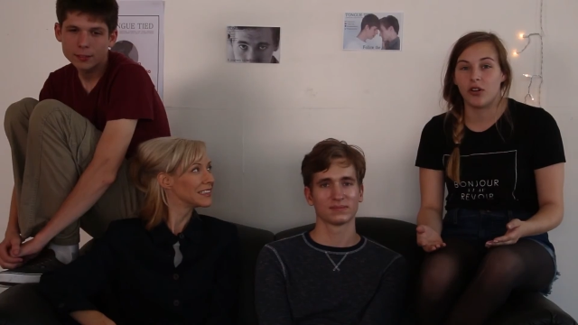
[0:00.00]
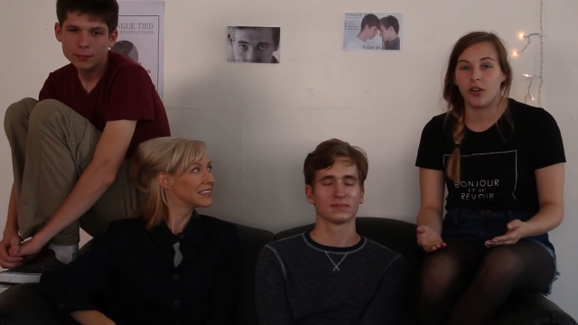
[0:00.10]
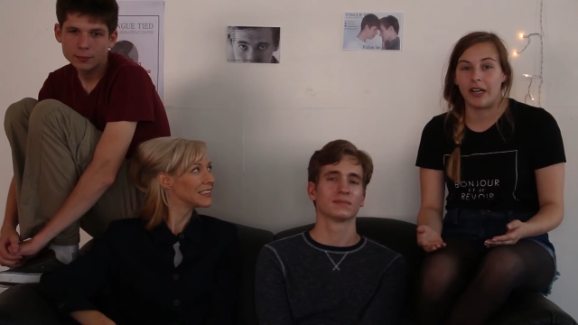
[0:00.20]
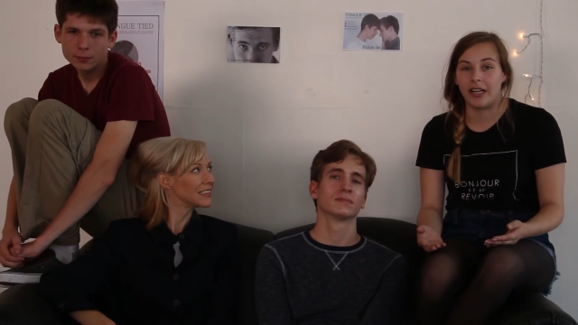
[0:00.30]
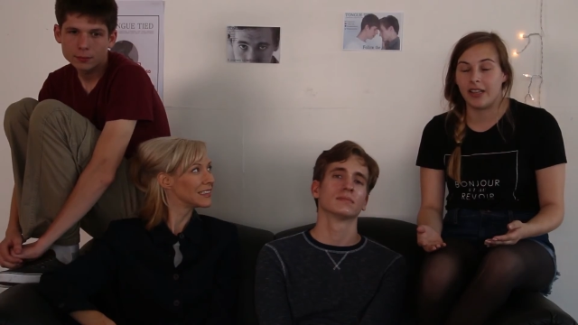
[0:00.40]

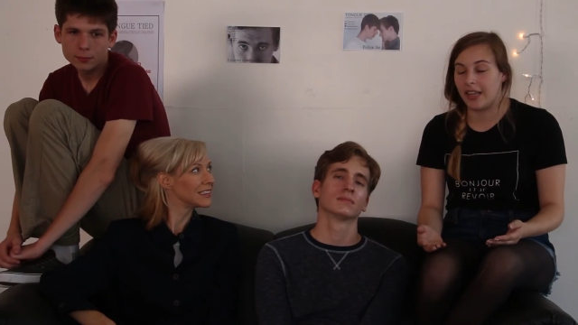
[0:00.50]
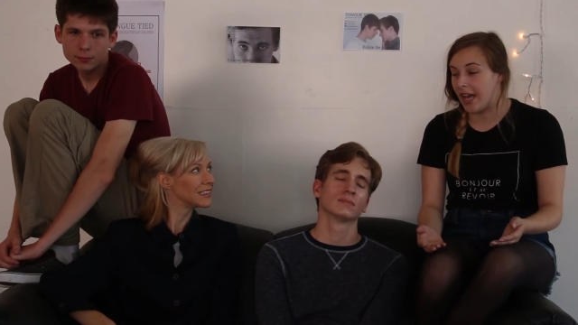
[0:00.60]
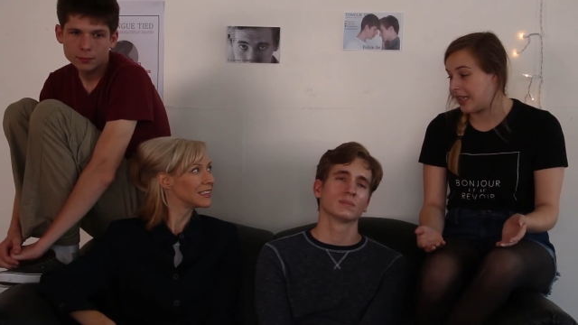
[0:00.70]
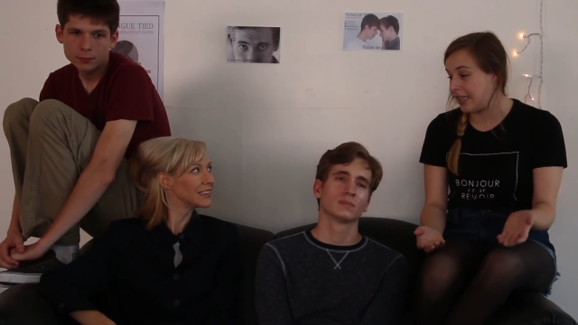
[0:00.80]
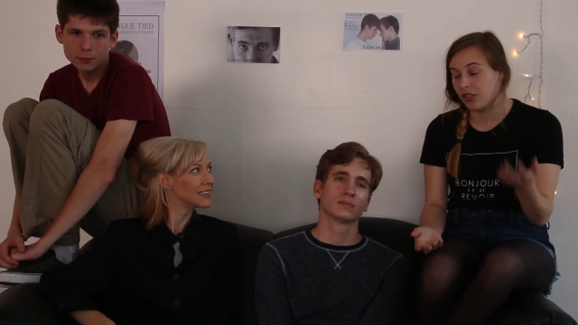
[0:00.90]
Speaker 1: or
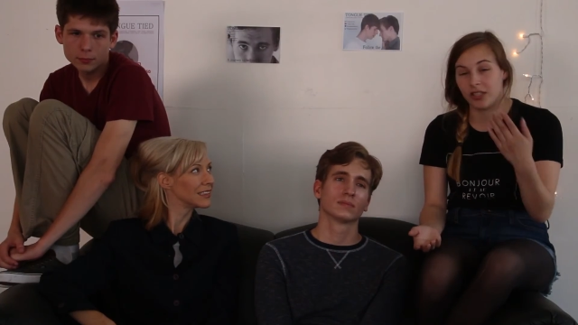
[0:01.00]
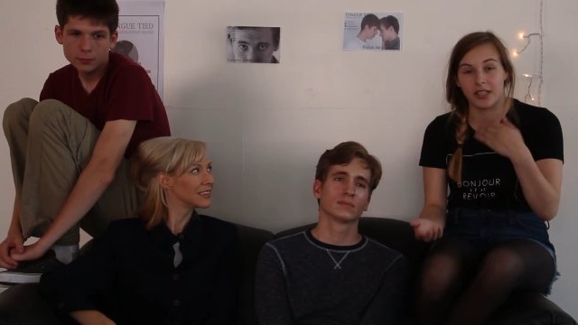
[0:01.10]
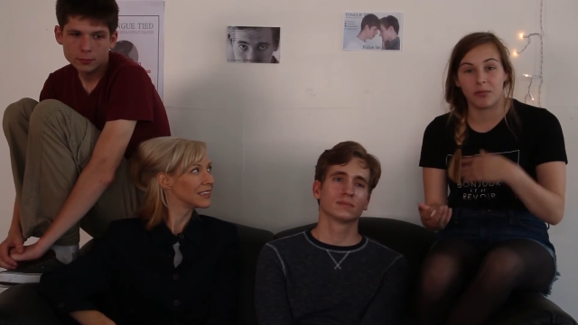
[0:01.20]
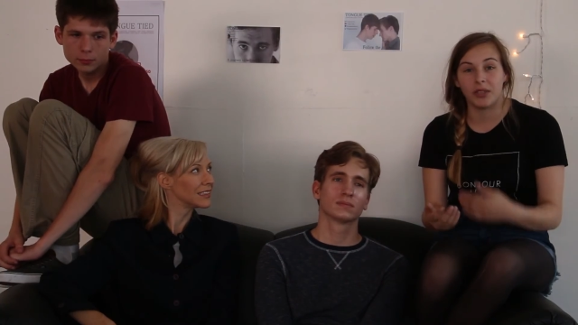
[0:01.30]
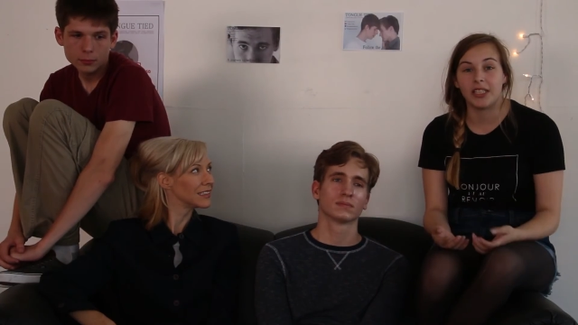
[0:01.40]
that they
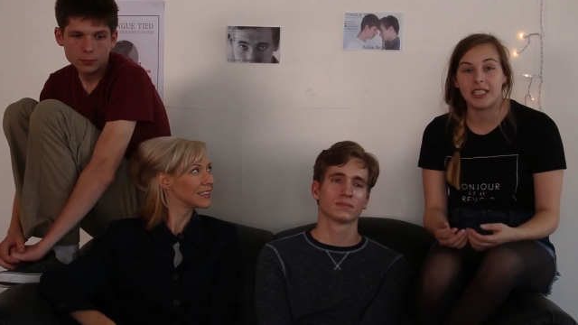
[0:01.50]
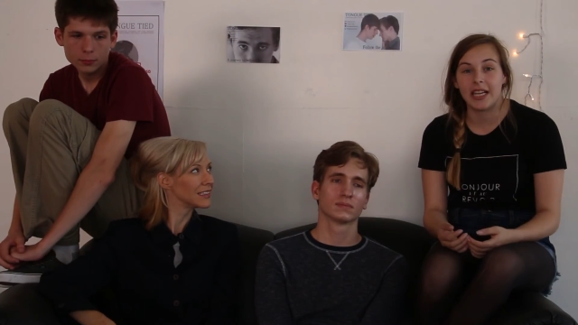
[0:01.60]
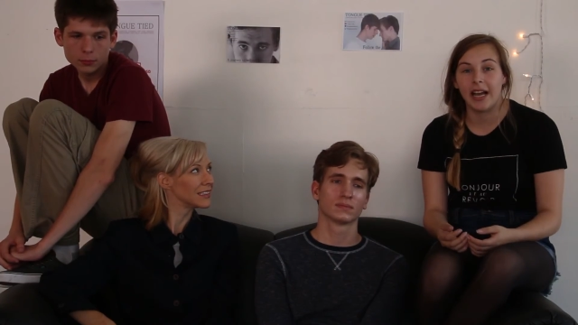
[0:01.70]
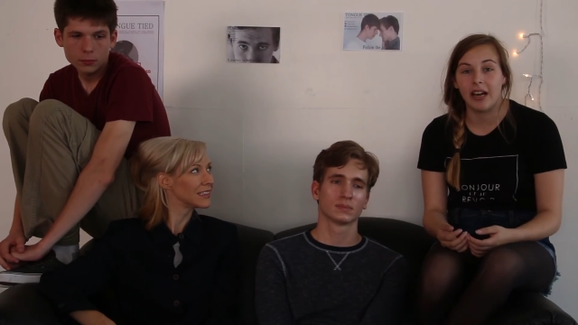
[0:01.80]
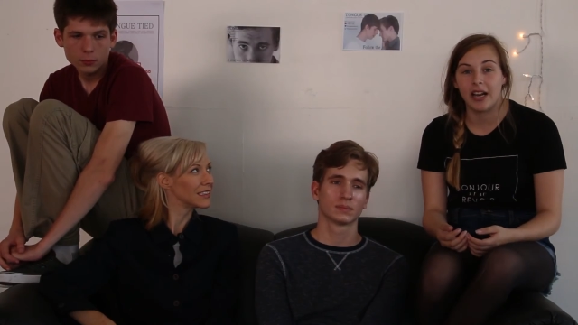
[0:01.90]
just completely
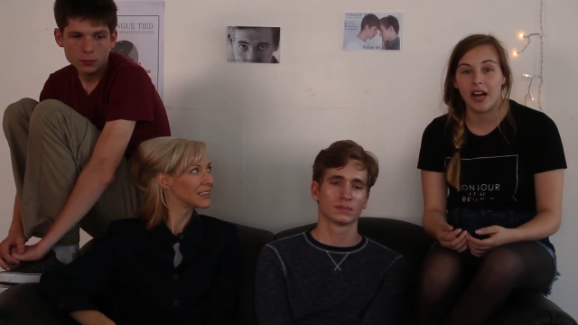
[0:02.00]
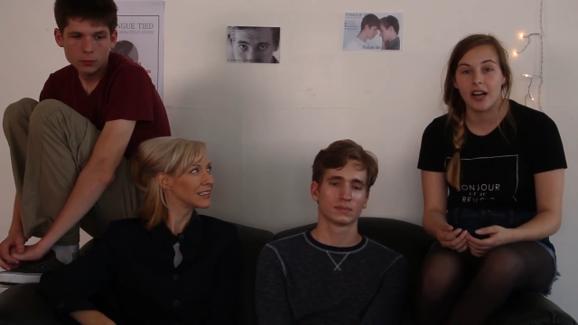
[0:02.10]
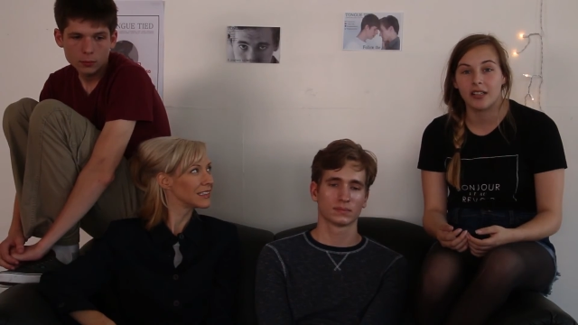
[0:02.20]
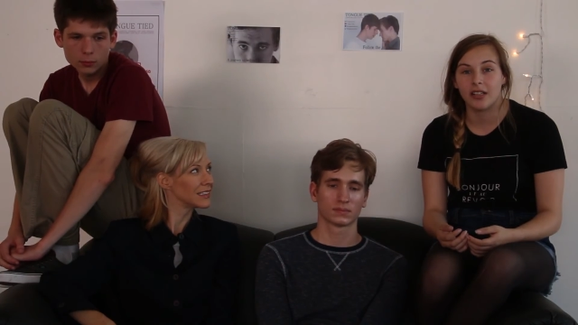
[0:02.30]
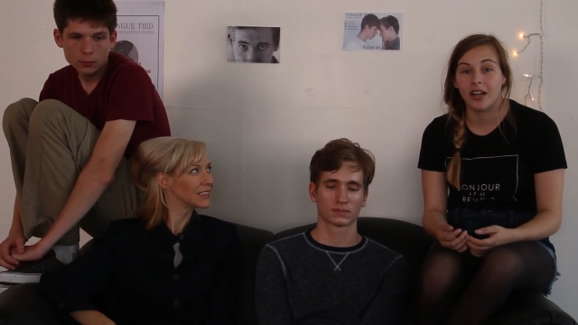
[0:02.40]
take out a
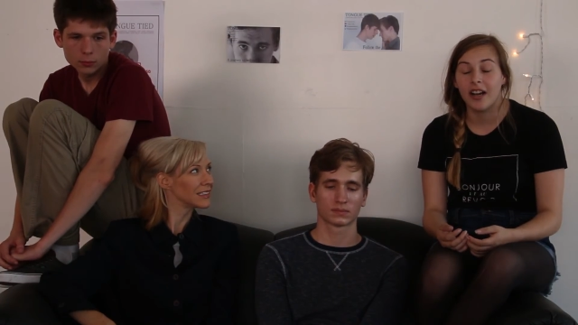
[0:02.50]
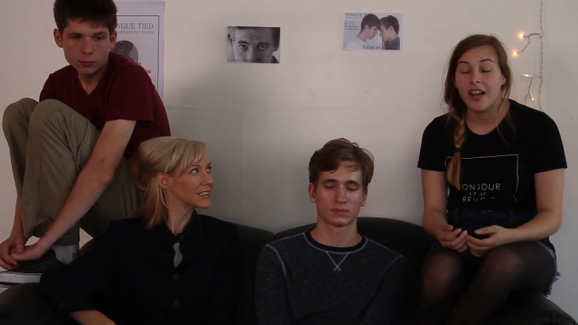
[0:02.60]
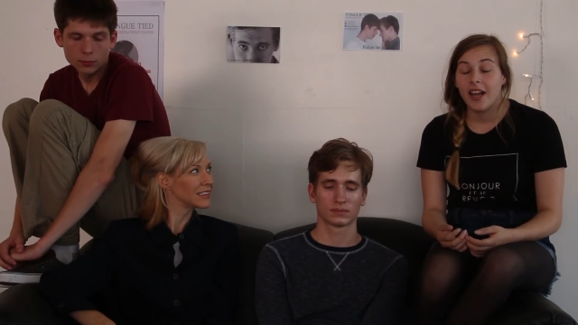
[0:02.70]
character.